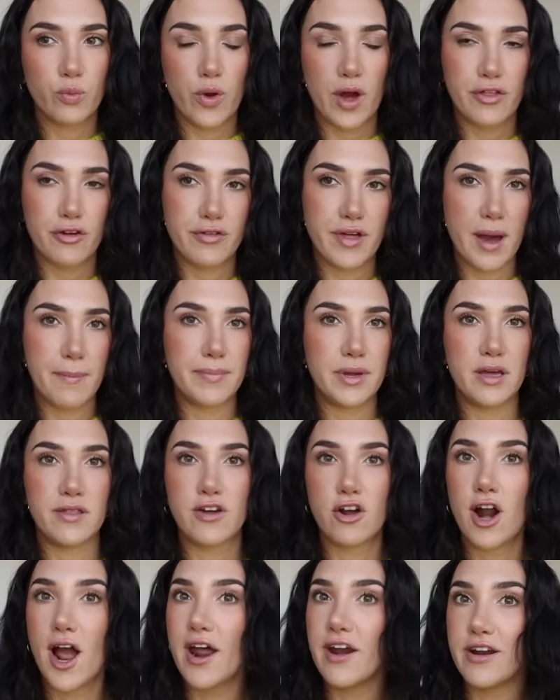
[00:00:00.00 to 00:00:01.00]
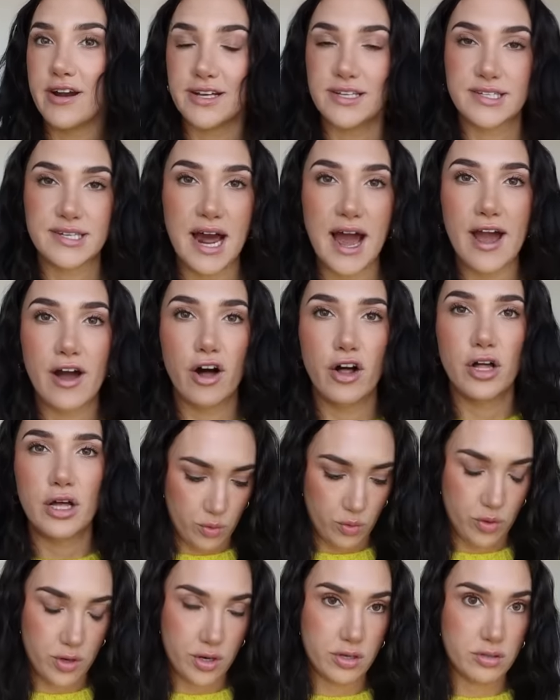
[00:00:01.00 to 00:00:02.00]
whether that be their editing style
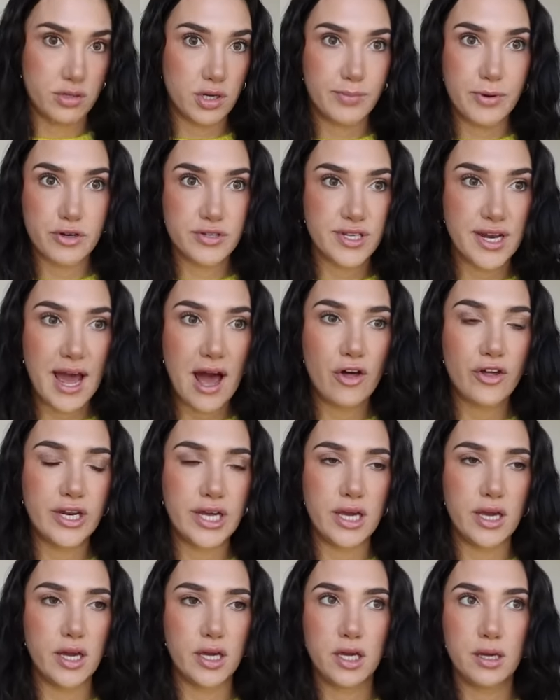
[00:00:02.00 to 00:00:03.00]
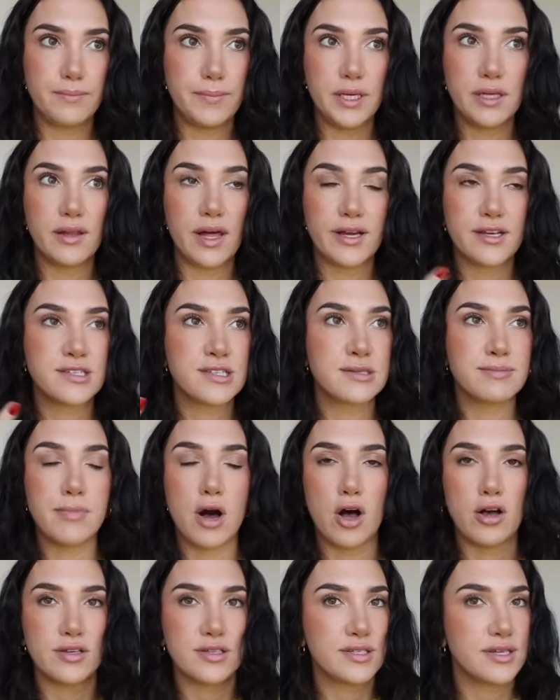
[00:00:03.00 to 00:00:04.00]
or their personality. It could be like
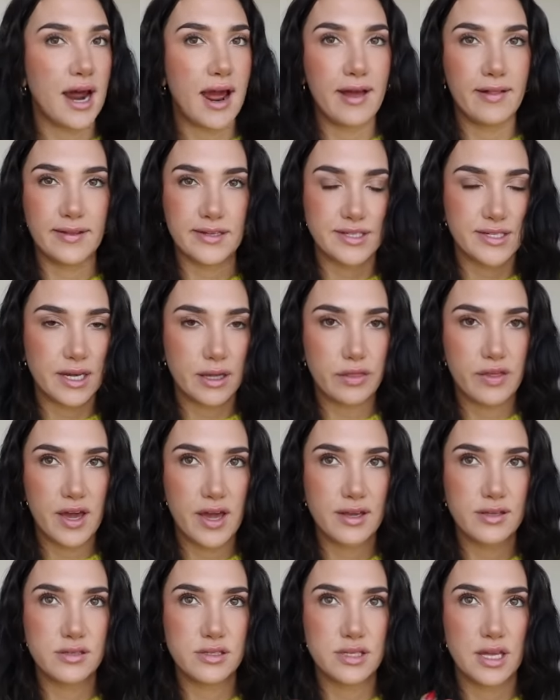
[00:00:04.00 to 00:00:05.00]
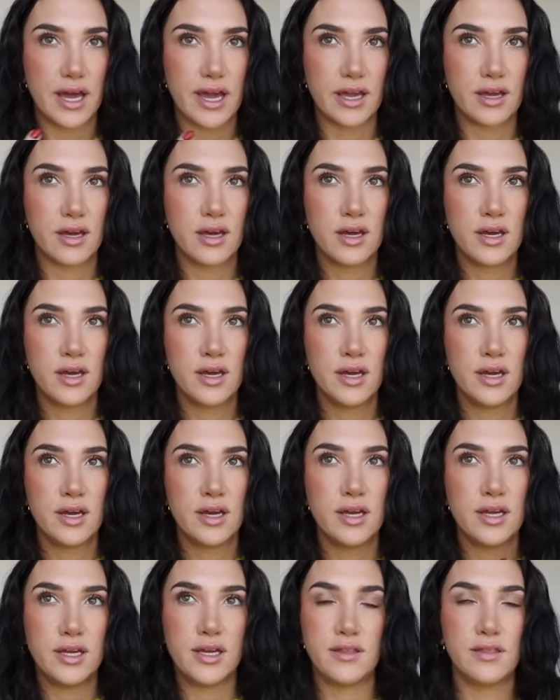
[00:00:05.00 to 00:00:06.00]
small stylistic things like
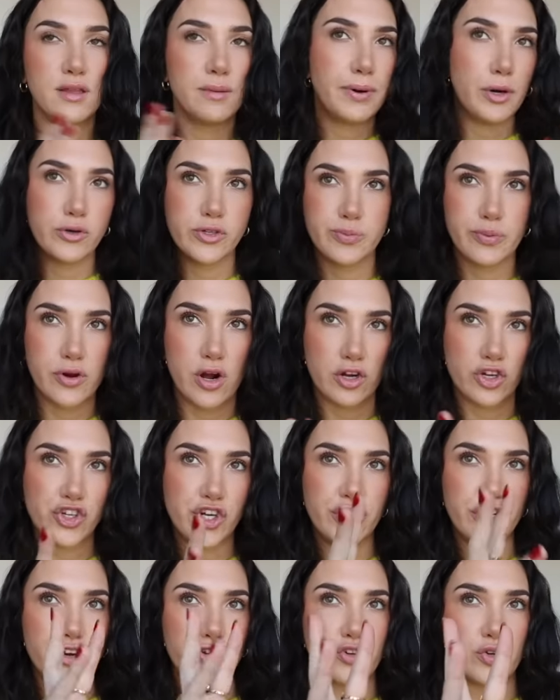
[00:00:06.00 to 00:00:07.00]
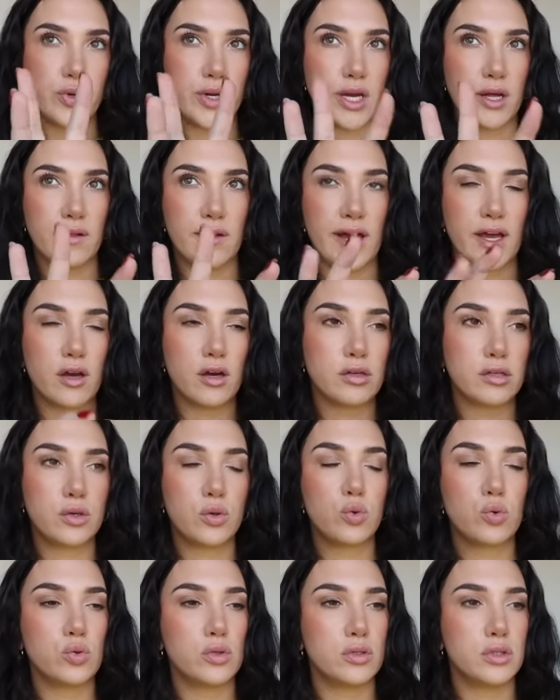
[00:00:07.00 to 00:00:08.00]
in the post-production you're doing like
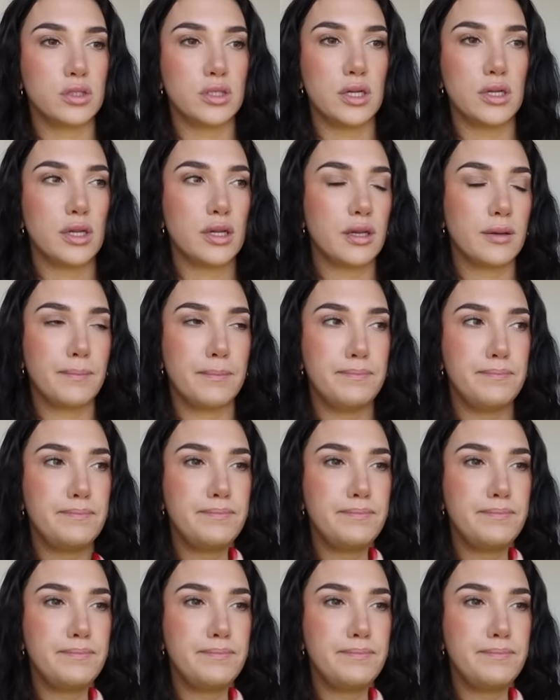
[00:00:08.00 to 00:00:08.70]
cool